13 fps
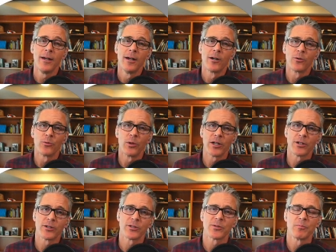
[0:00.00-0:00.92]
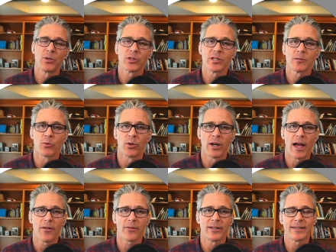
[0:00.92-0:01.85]
runners and multisport
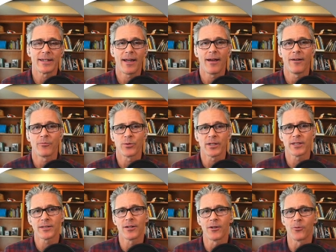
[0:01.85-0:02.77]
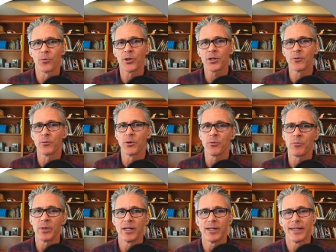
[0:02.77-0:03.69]
athletes have when they start working with
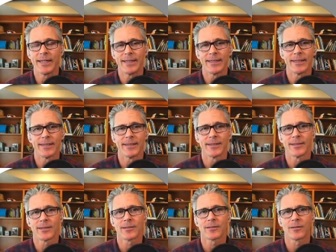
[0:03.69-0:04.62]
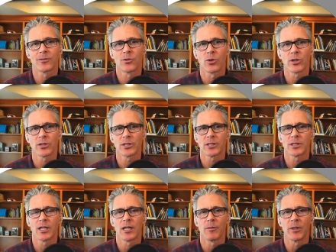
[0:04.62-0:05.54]
me is, Gordo's just
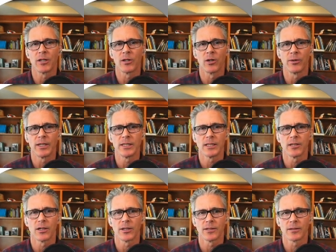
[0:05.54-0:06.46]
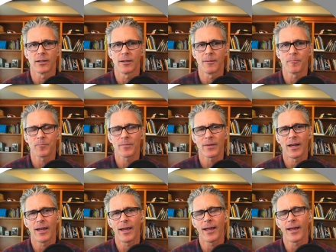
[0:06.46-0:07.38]
telling me to go easy all the time.
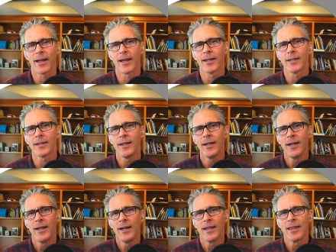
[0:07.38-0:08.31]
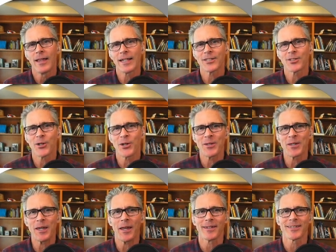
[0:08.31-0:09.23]
And that's not the
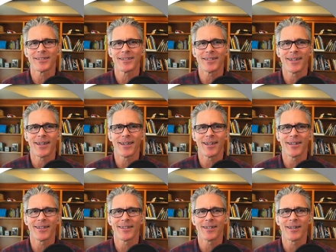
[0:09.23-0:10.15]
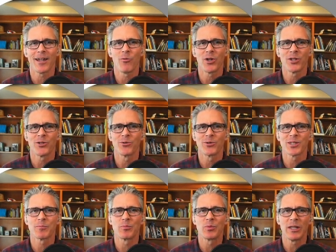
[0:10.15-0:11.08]
case. And I wanted to
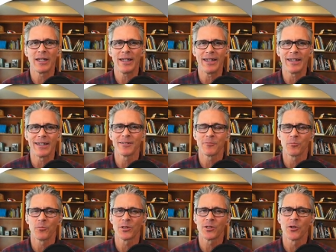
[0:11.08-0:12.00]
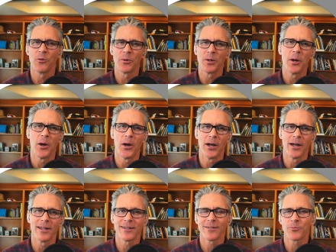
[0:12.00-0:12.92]
explain what's going
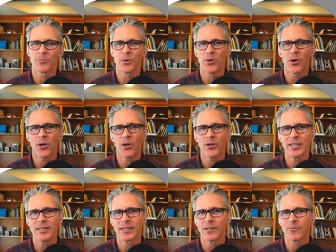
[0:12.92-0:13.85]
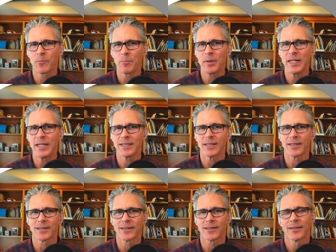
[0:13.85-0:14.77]
on with all these different
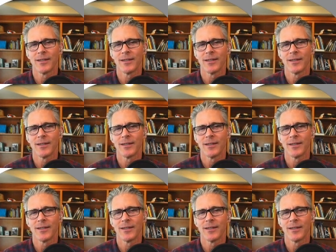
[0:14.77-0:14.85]
pieces